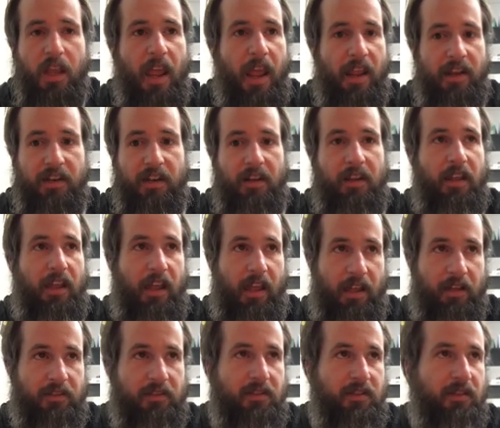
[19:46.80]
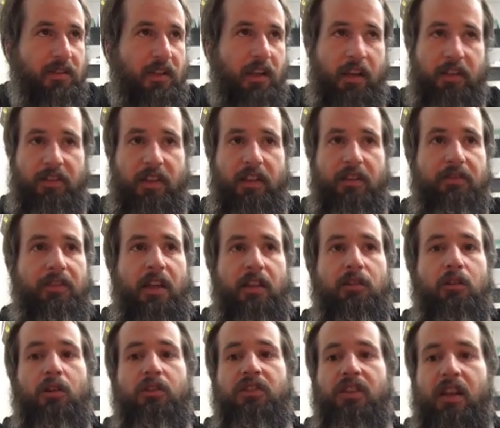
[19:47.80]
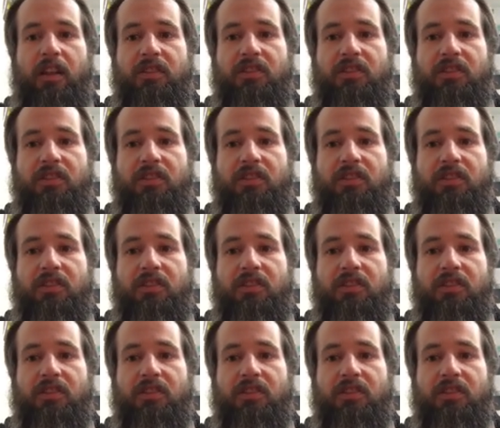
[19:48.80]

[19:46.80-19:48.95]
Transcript: And they looked